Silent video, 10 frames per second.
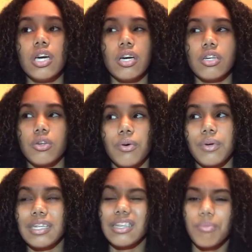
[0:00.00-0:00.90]
So
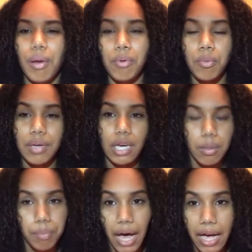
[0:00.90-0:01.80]
it's either probably gonna be a
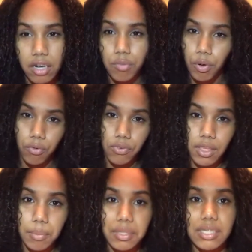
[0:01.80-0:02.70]
combine of both of
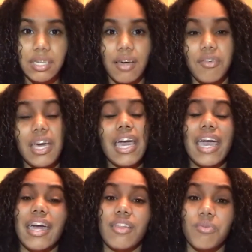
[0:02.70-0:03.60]
them and stuff.
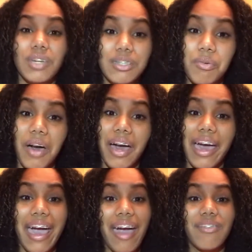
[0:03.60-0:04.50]
And the reason why
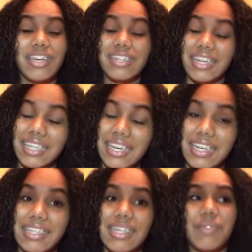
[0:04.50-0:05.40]
I have these
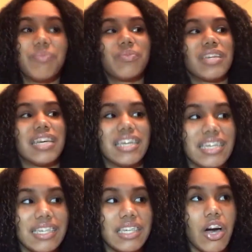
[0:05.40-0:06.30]
ideas
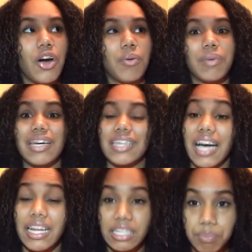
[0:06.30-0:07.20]
is because I
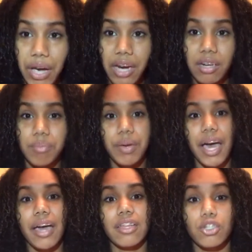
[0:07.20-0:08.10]
got inspired
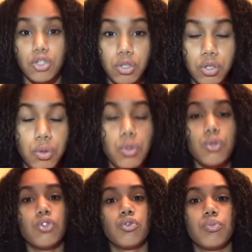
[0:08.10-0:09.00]
by these 2
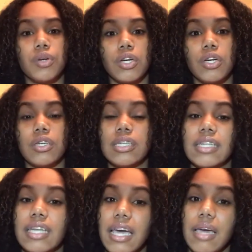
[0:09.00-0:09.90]
YouTubers
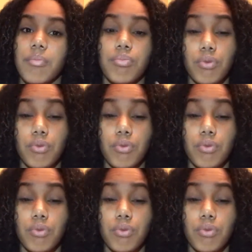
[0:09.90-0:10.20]
named